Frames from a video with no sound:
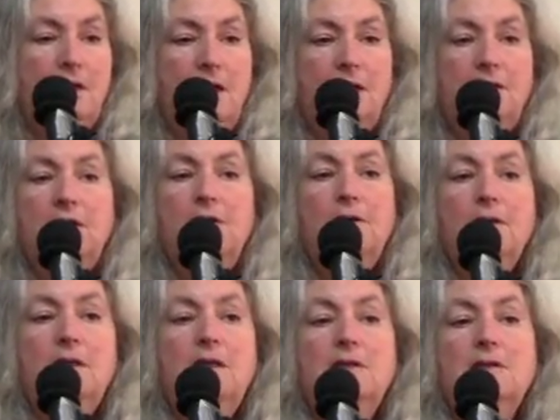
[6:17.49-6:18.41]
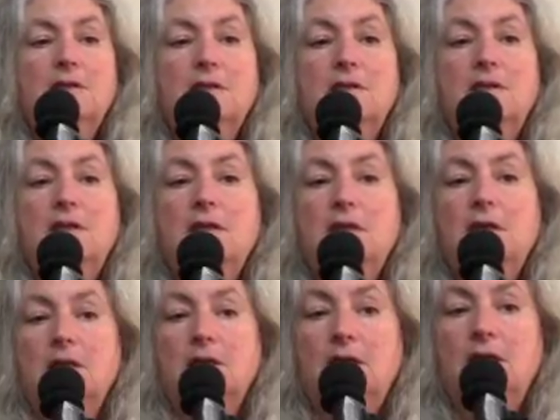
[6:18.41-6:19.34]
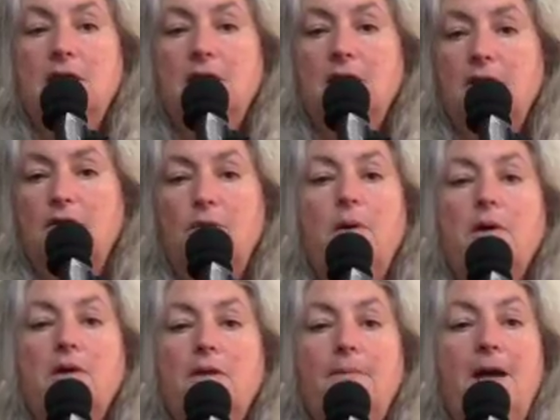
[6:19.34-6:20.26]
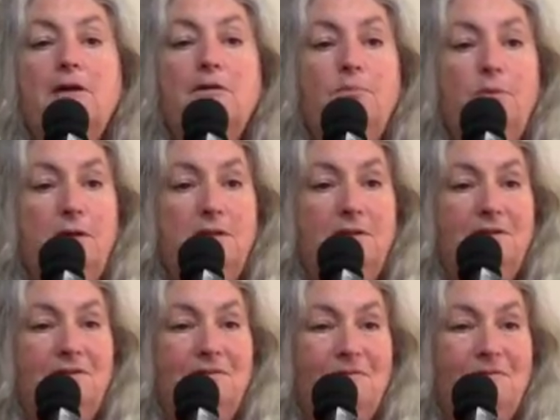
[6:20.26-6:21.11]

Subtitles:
and nearly succeeded in throwing them out of Britain.